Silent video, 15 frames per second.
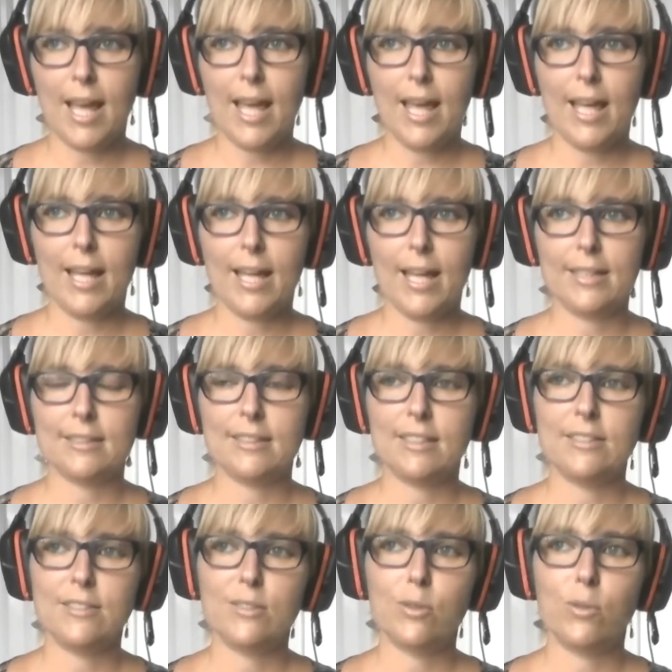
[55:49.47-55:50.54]
And
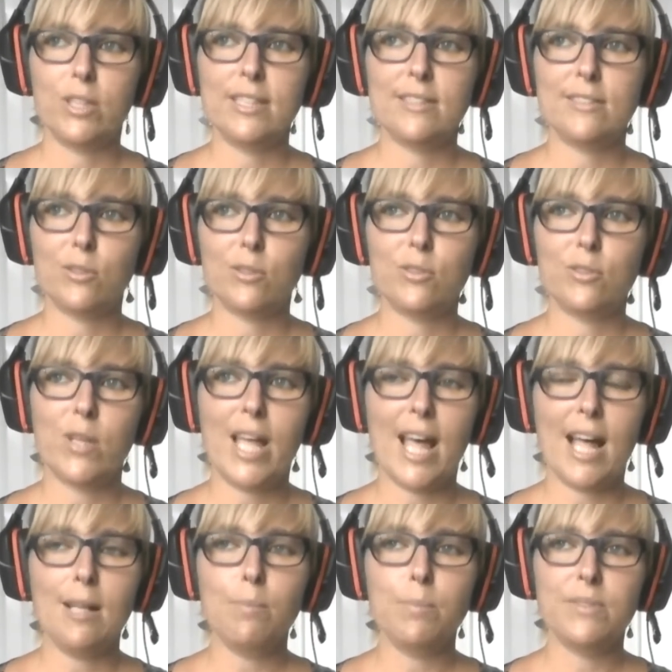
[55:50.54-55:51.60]
so this also
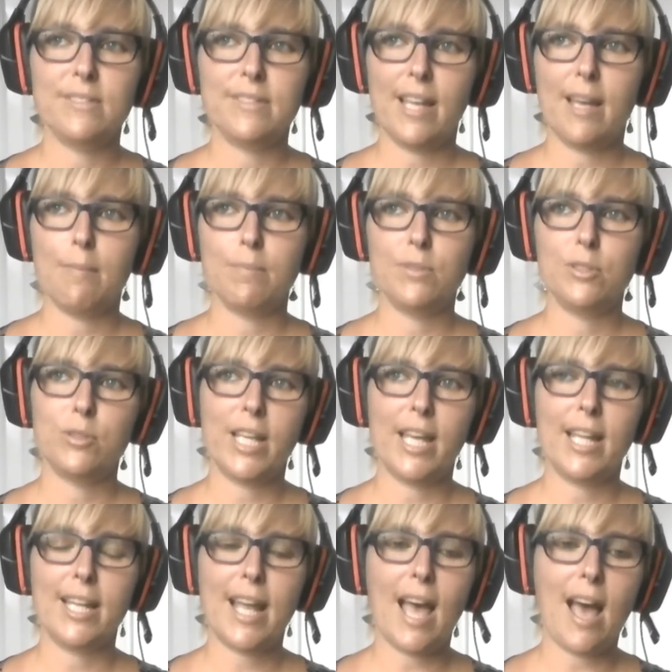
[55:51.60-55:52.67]
helps them to
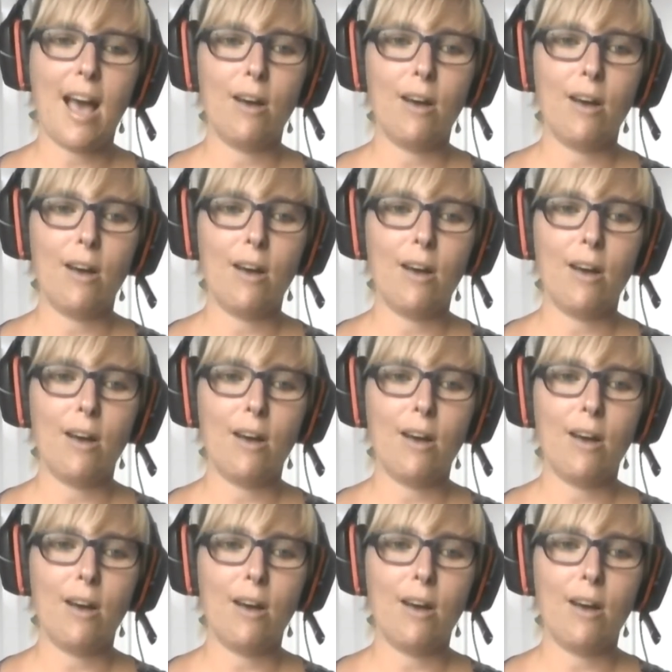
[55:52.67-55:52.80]
get